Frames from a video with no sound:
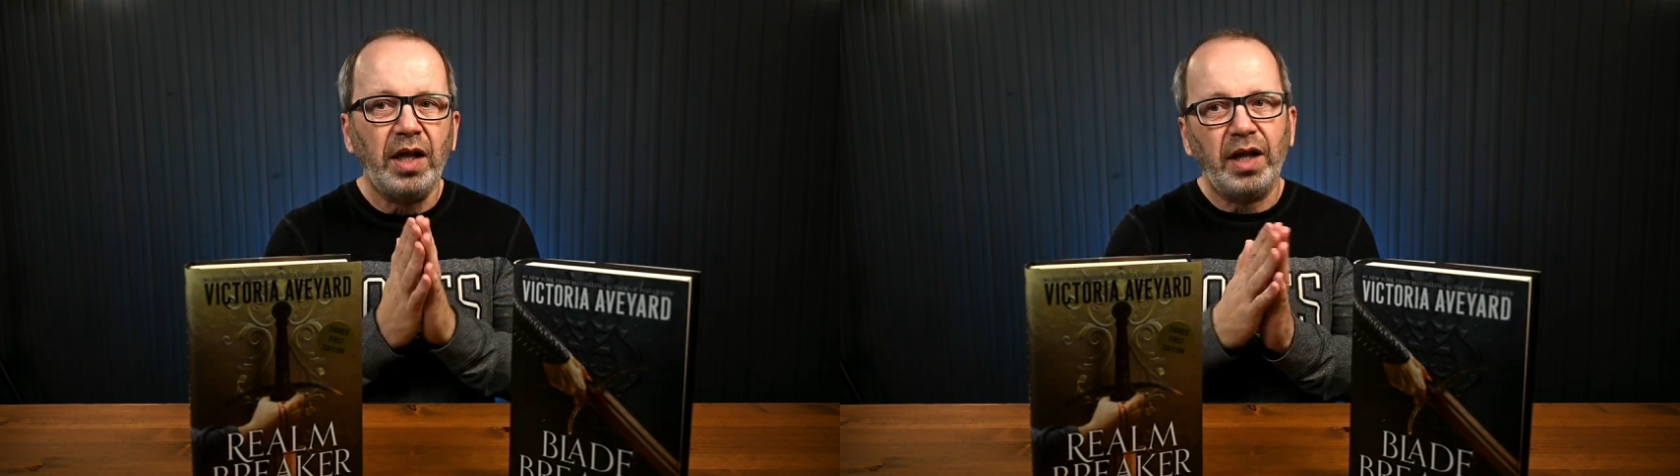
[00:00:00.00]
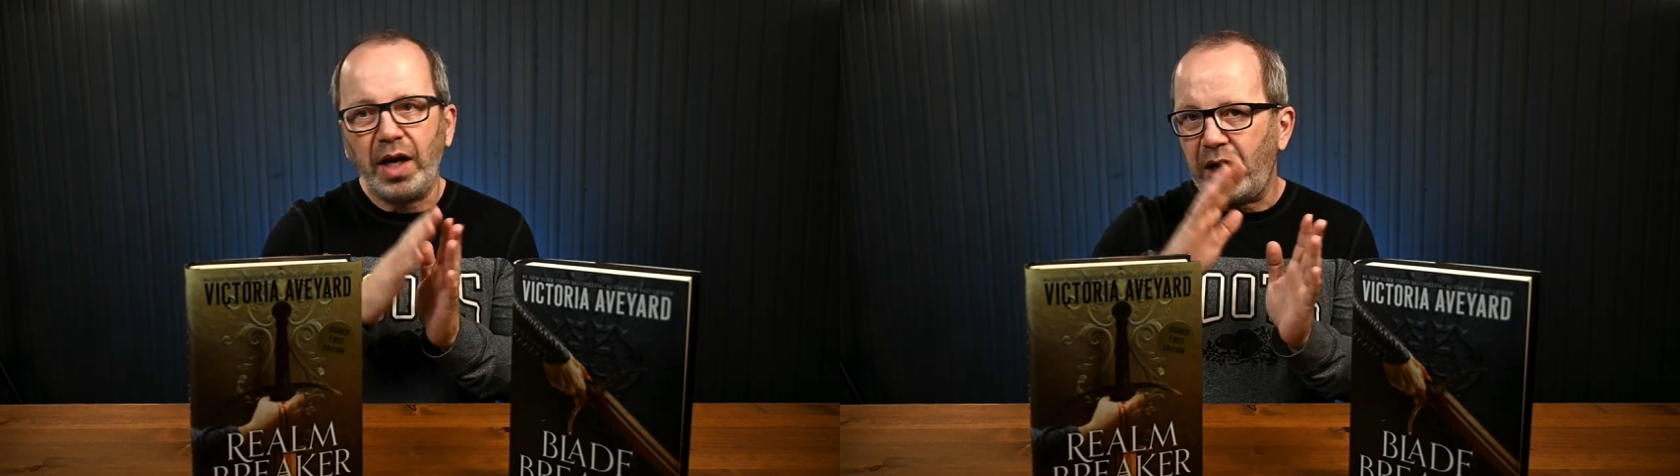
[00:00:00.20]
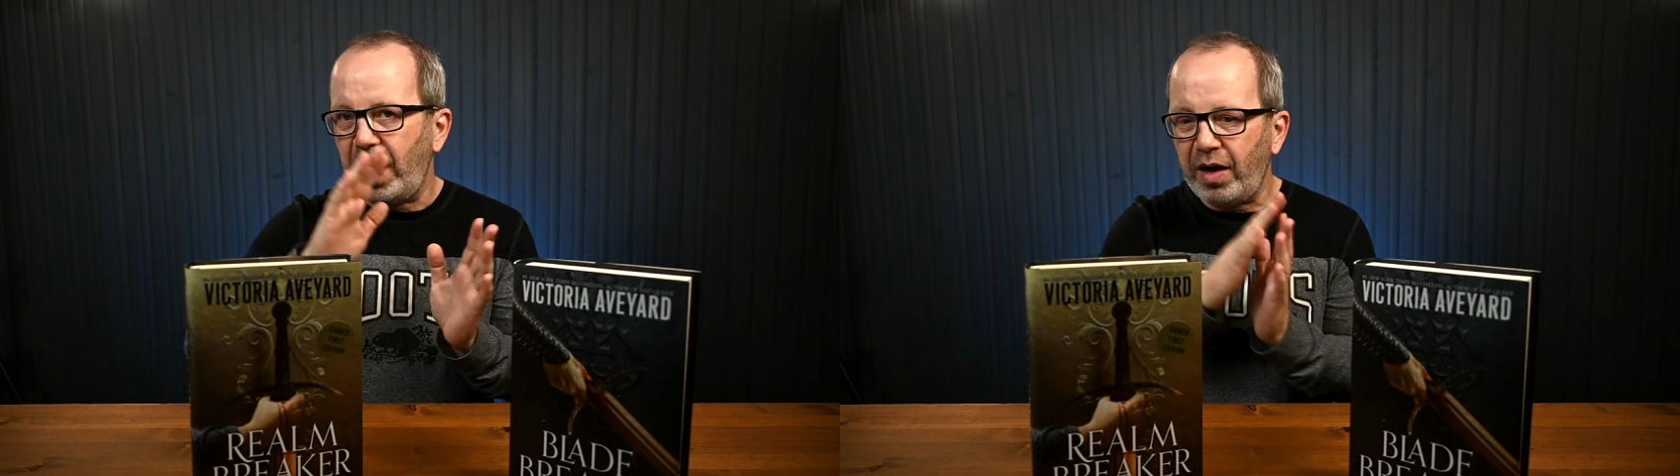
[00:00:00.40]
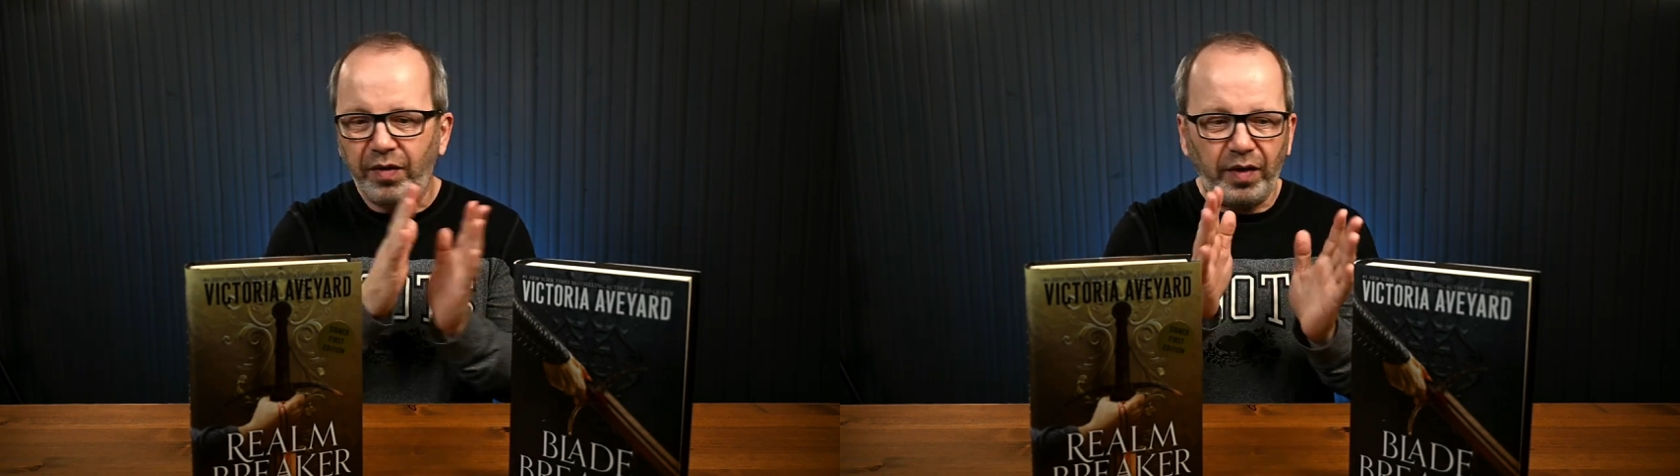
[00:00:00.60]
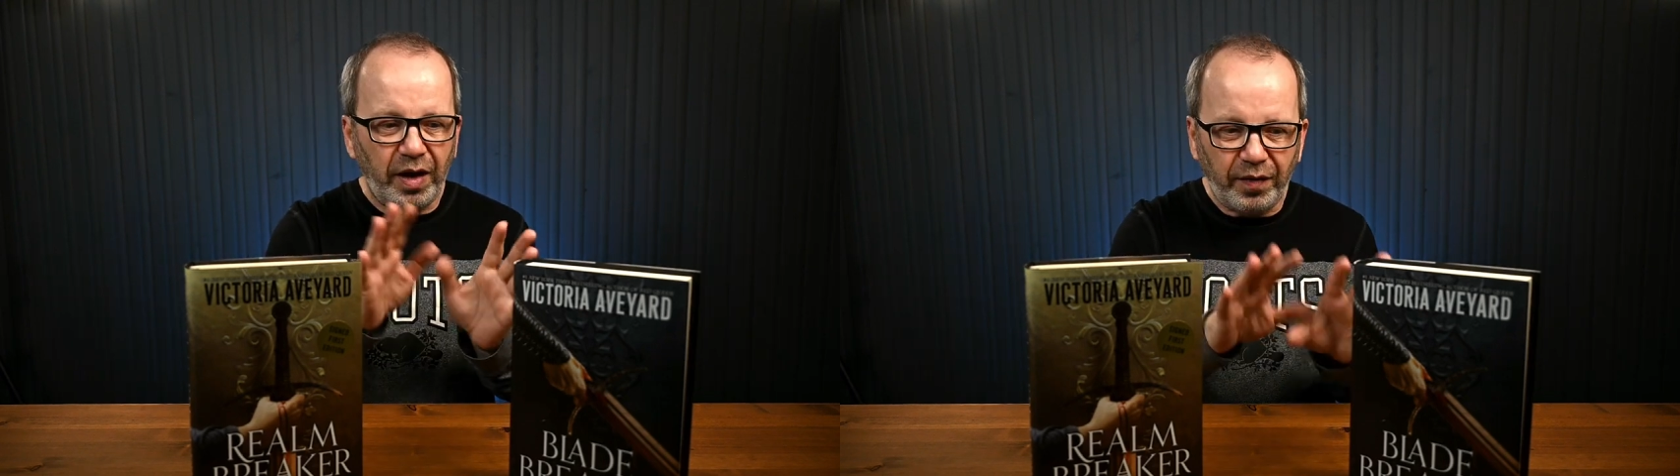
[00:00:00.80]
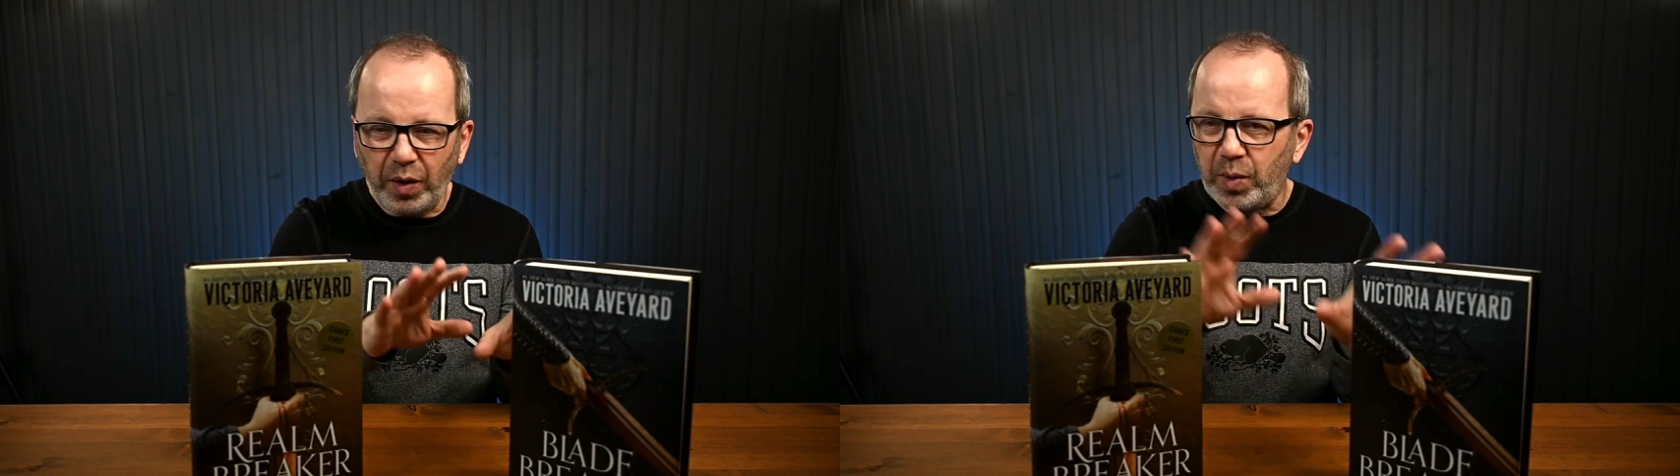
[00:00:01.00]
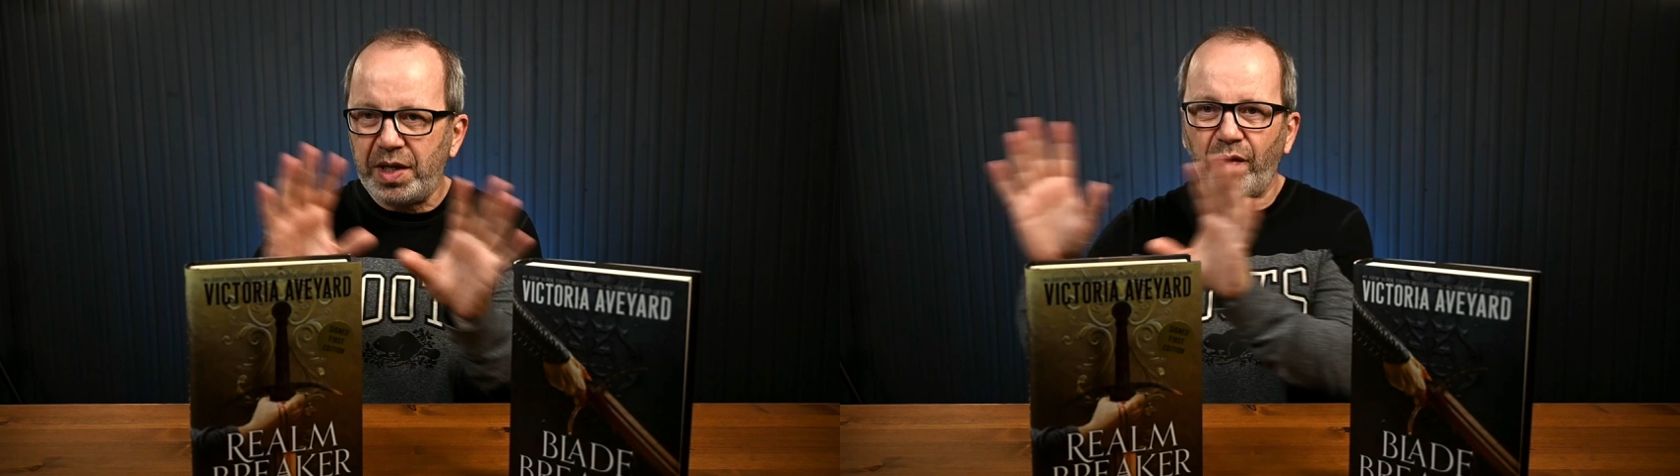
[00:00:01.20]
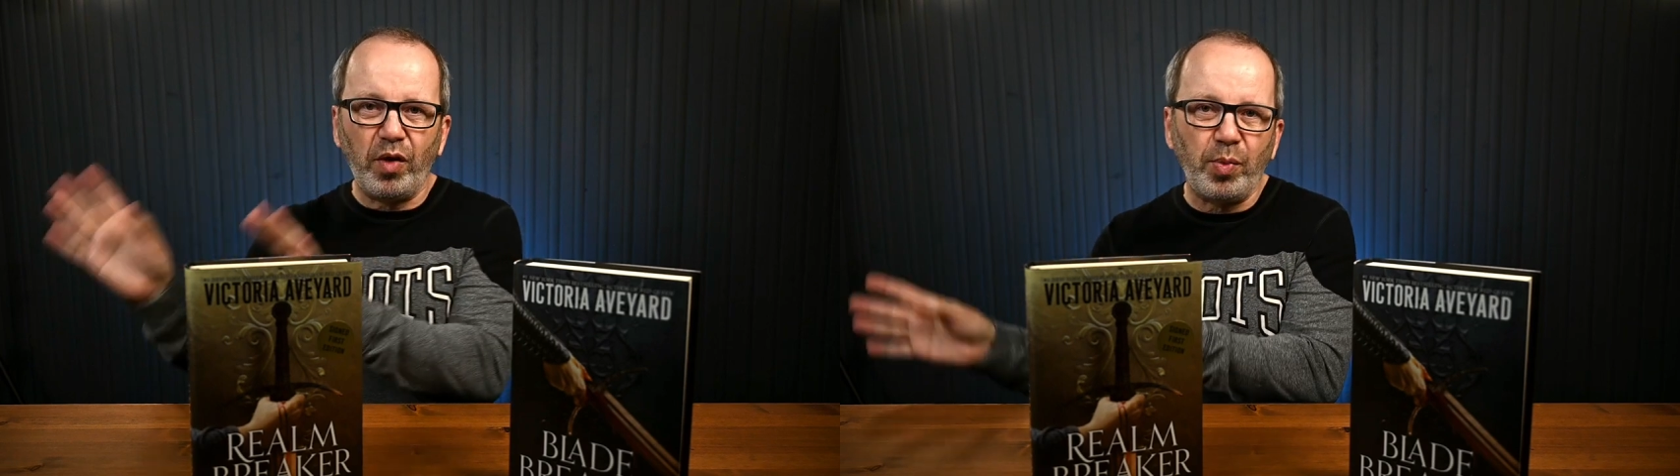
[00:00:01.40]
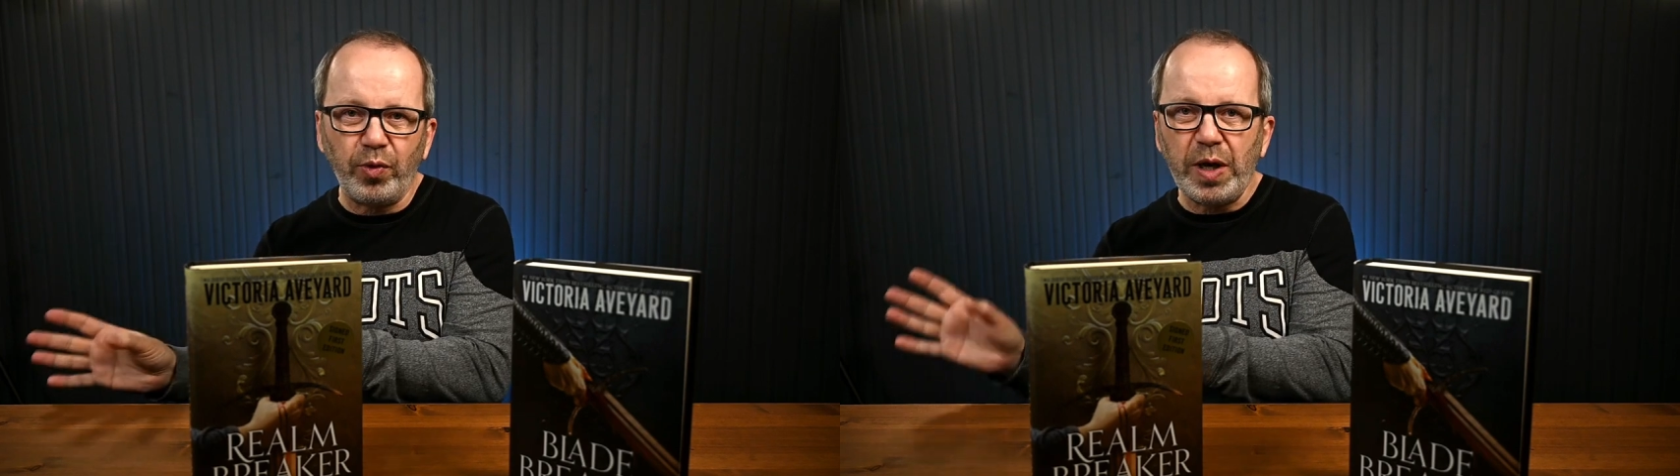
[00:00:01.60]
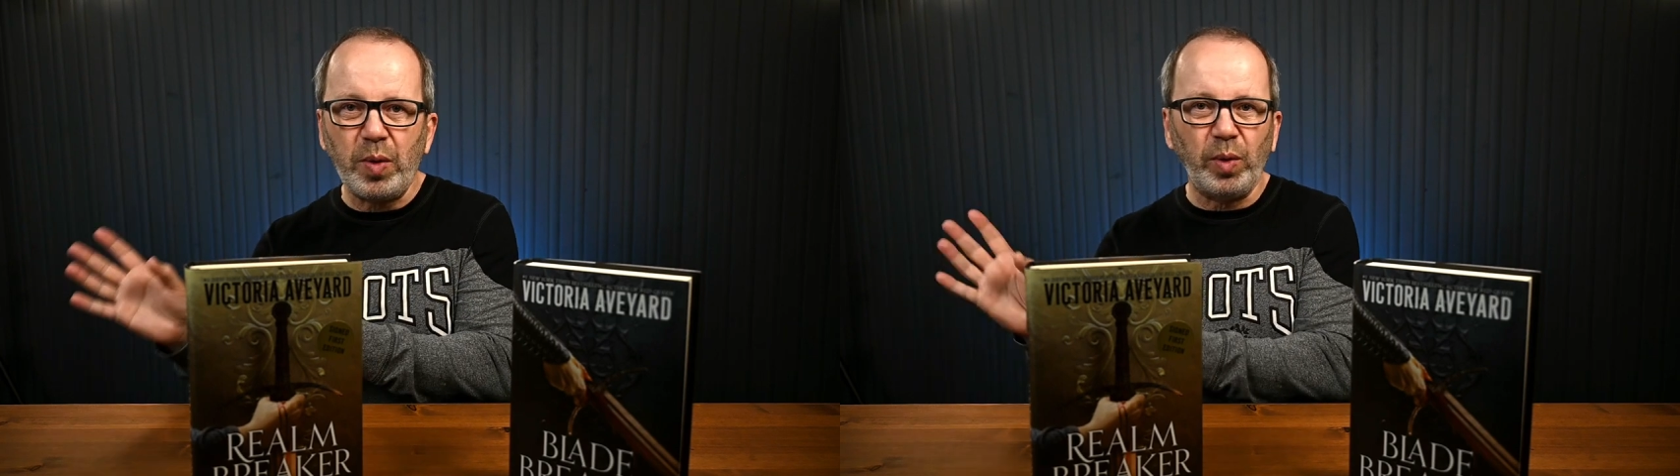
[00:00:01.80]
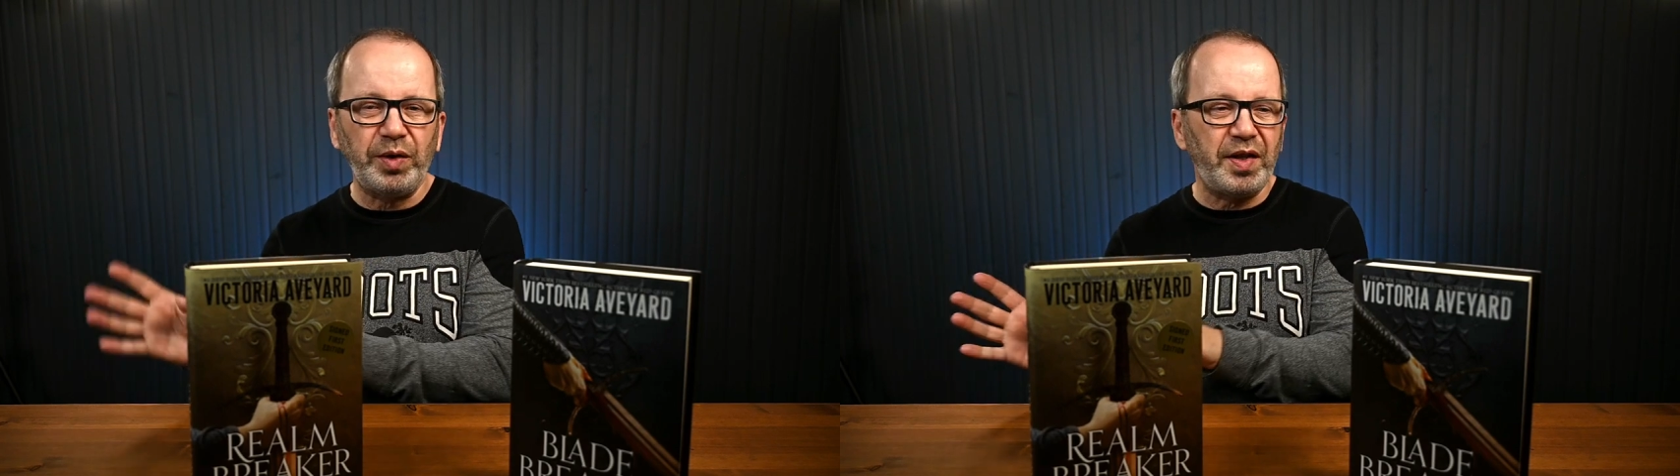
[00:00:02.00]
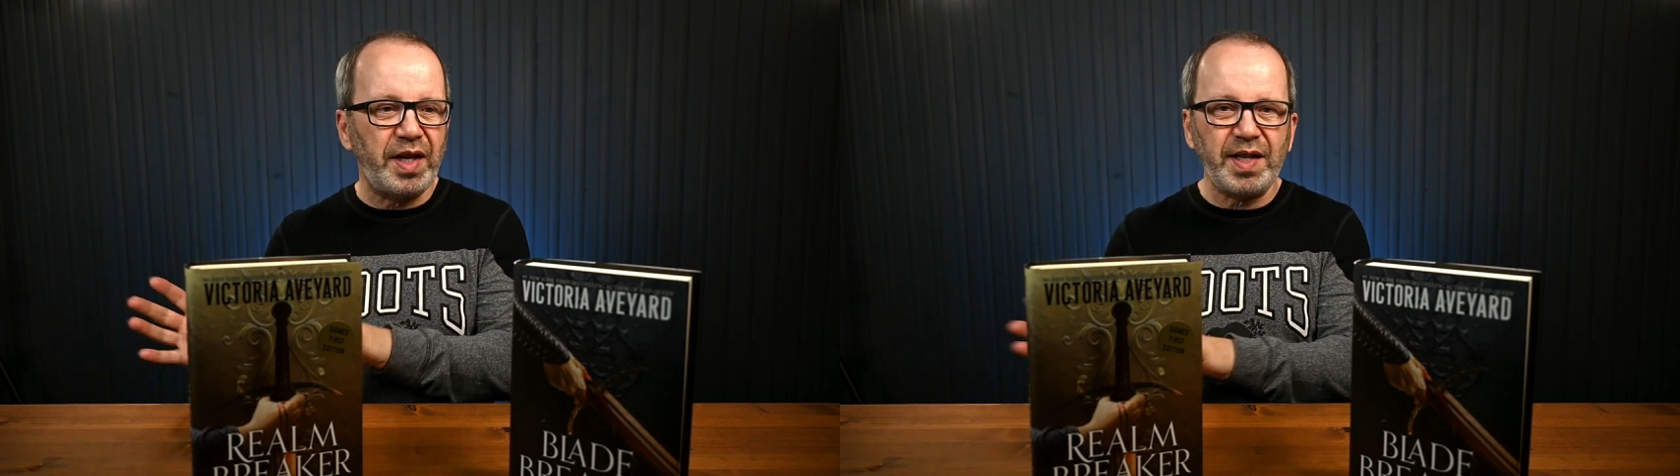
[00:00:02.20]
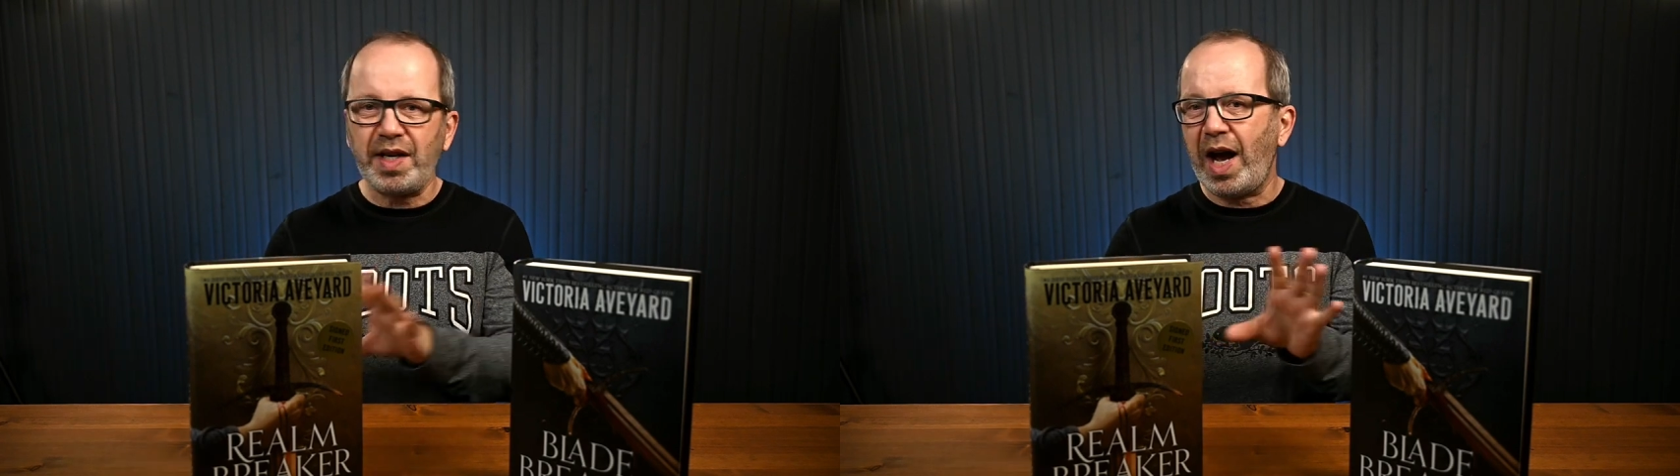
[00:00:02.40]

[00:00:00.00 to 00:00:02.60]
Like, if there was ever a prequel to this,